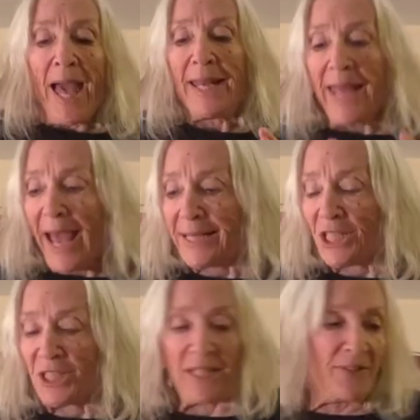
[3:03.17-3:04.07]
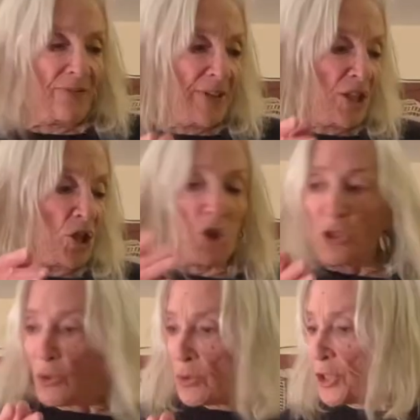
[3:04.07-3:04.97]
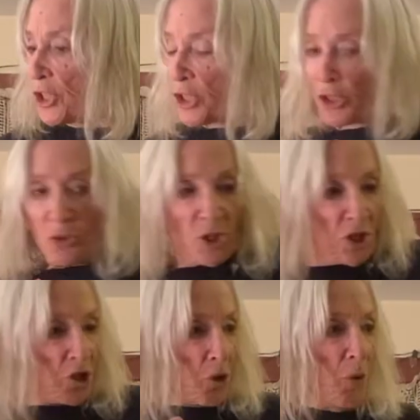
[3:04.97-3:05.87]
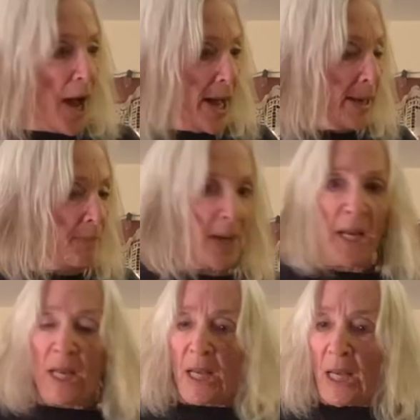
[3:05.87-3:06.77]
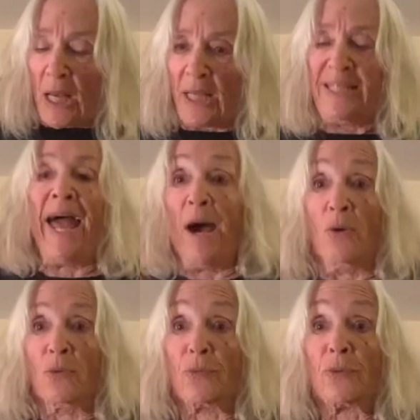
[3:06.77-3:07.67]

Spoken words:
An adjective is used to describe a noun.